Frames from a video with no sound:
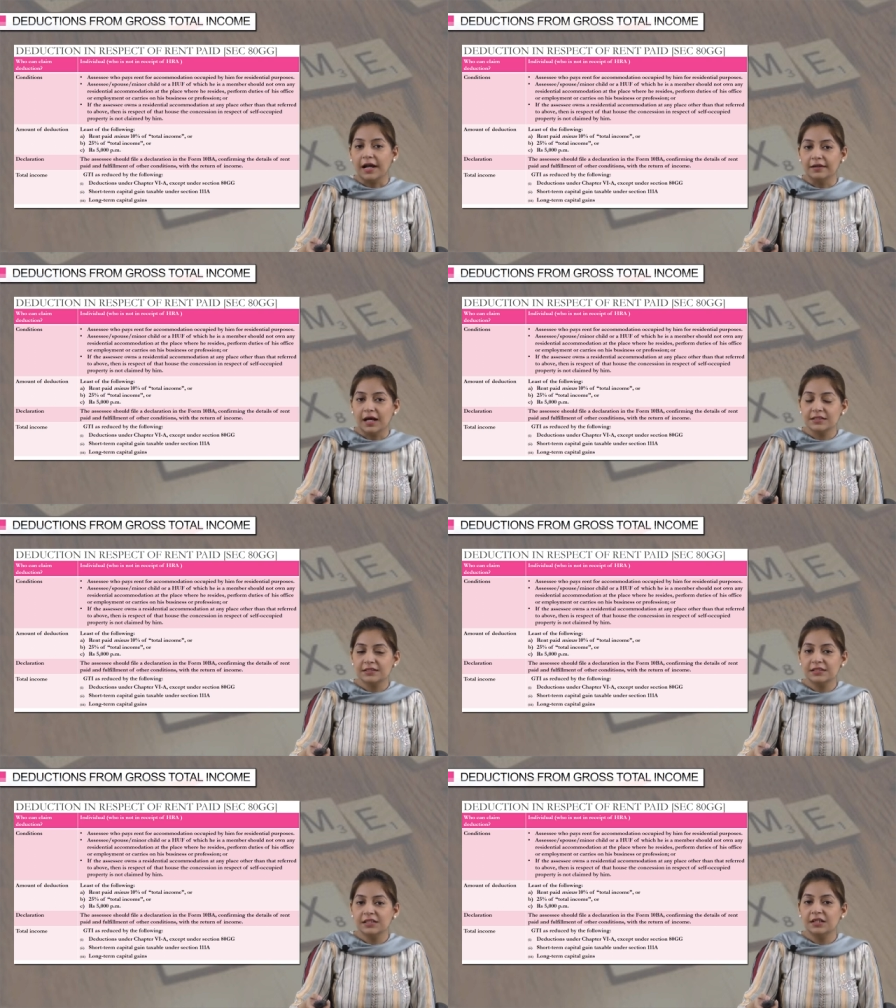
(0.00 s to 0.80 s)
And
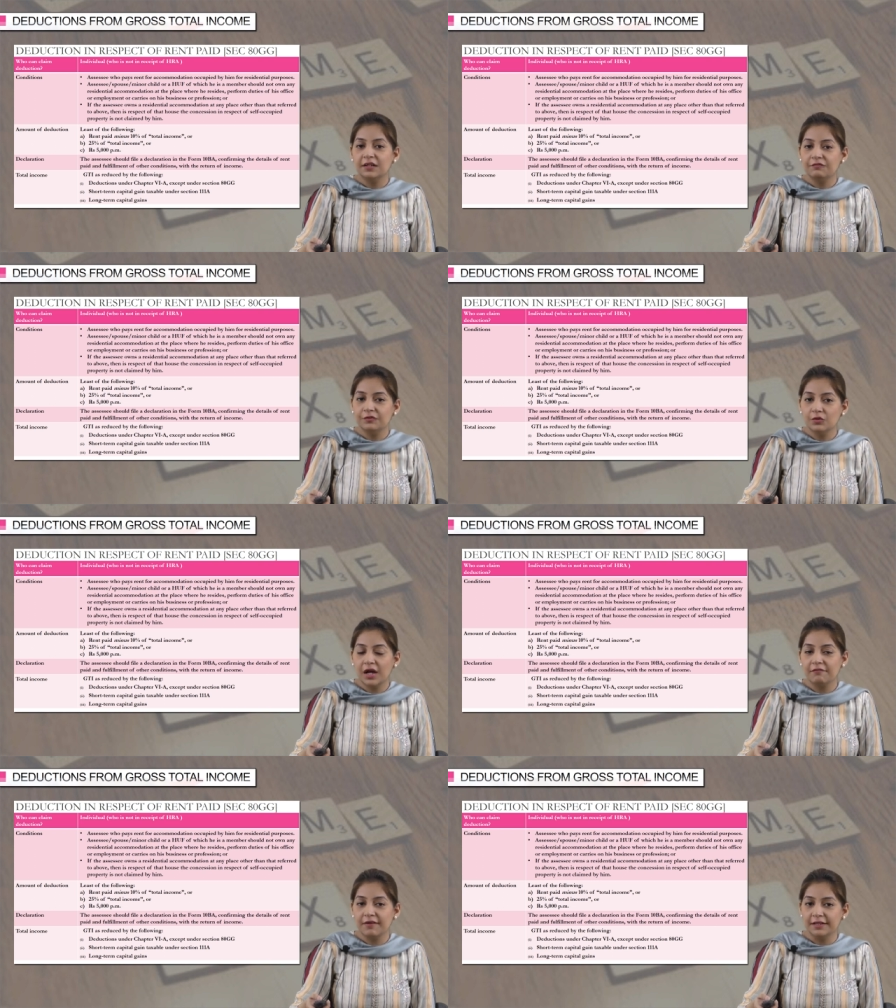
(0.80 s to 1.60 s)
lastly, if you
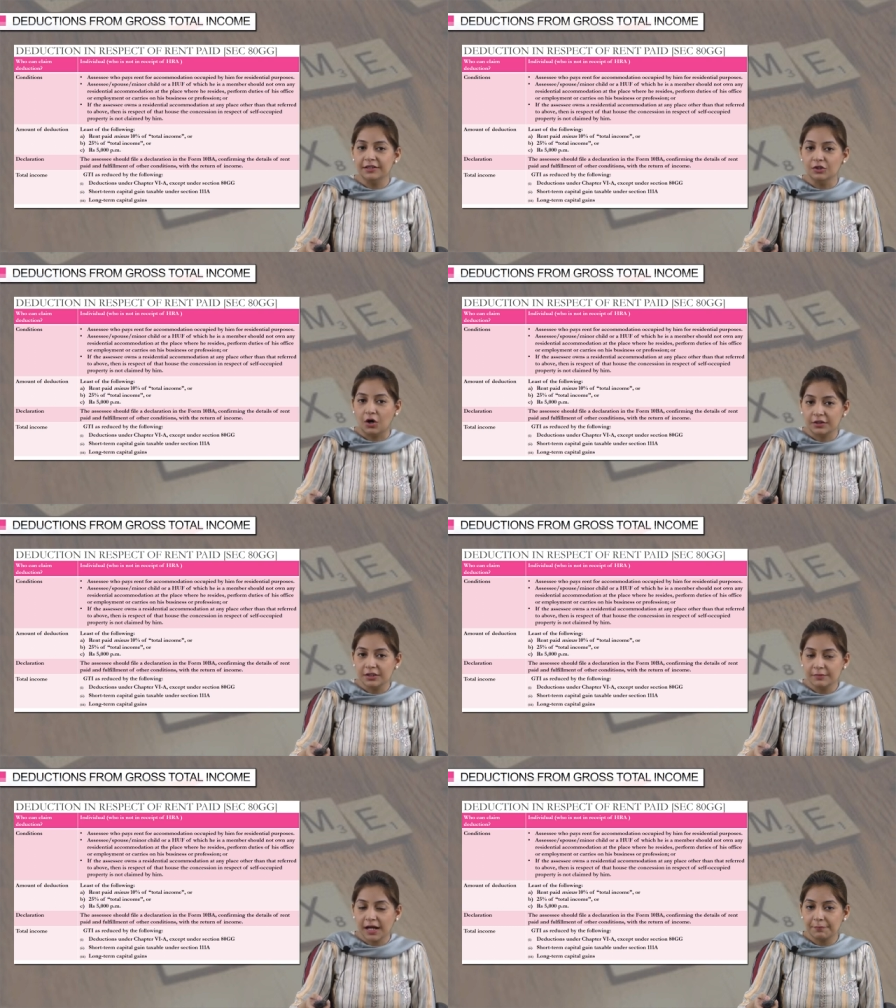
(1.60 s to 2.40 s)
have any
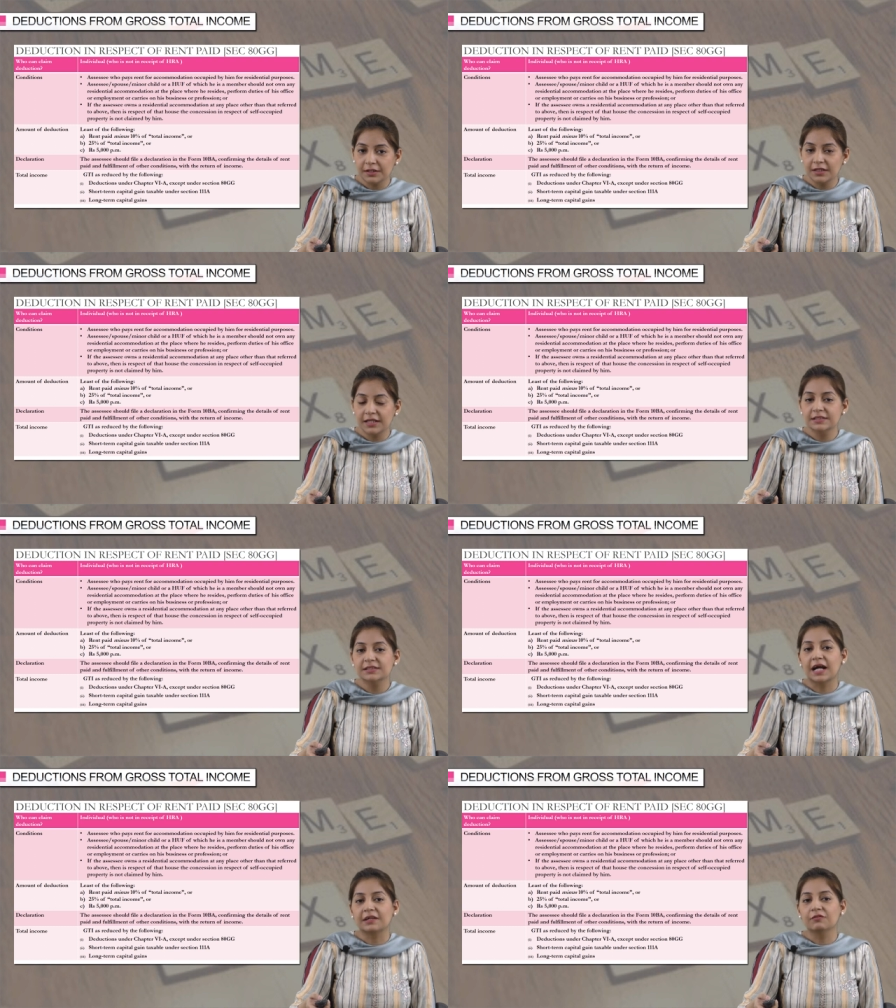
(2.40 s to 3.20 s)
long-term capital
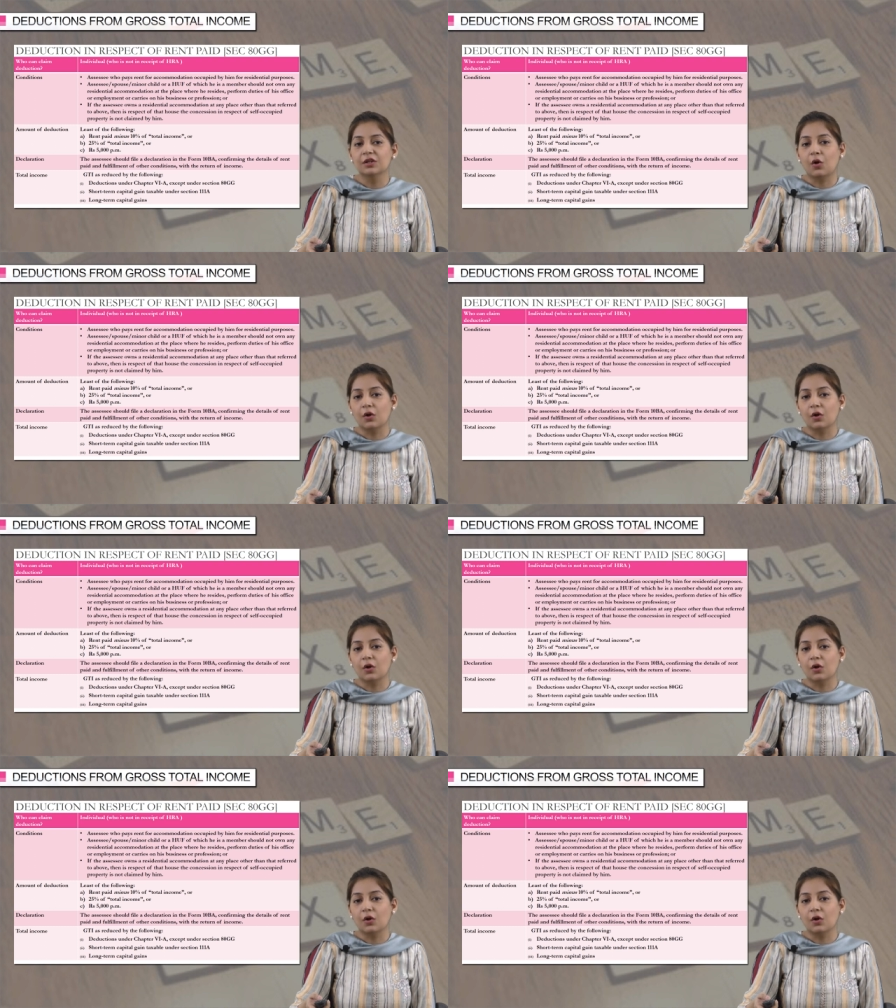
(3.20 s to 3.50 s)
gains that will